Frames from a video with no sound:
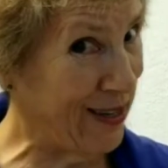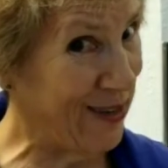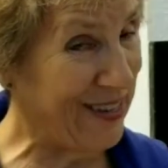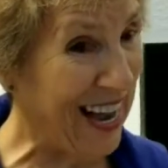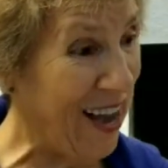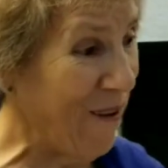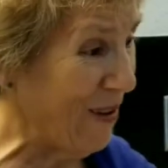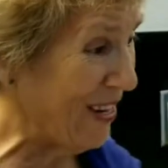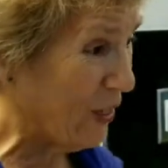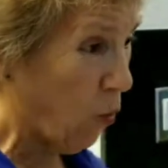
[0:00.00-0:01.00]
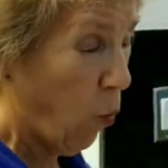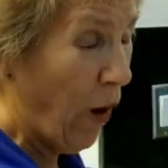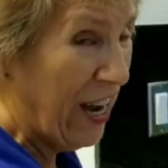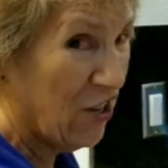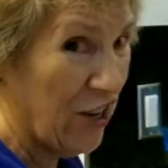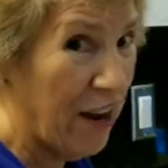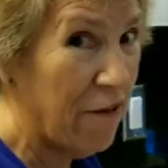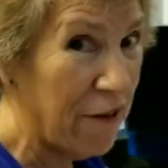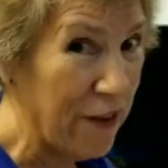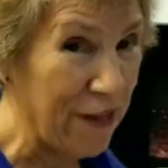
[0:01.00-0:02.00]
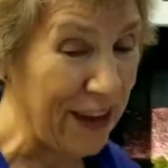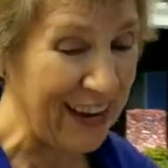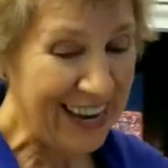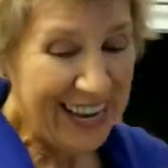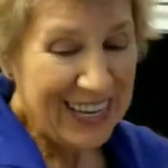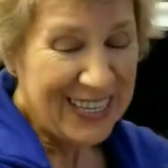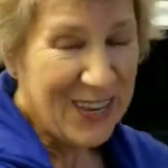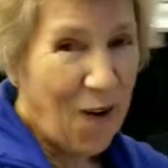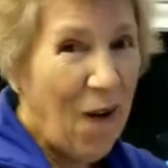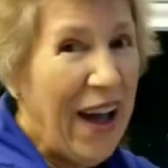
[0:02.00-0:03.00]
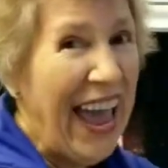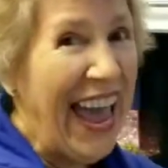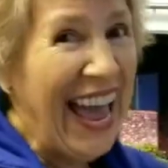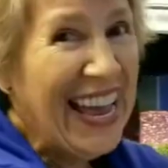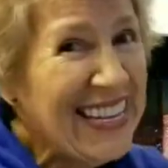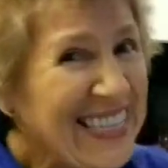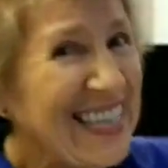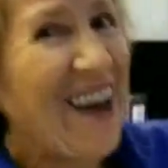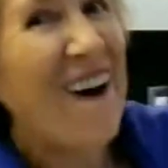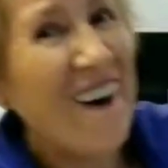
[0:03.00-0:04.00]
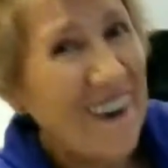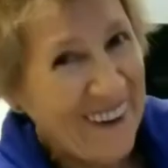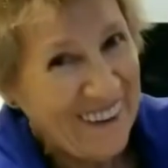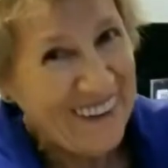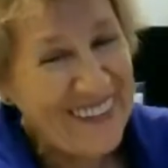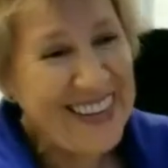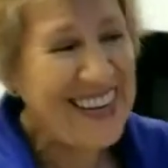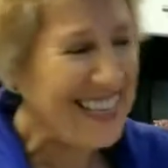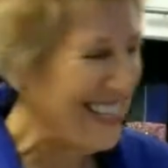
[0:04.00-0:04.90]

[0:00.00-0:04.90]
to do now is wash everything. So hands on. This